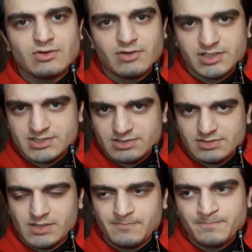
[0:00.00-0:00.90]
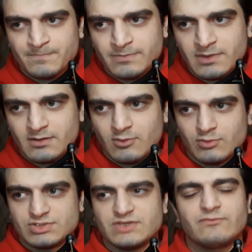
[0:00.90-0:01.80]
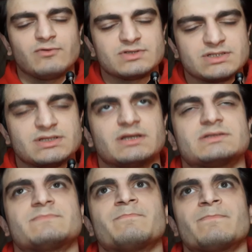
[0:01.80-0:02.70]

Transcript: or etc. or what influence it has.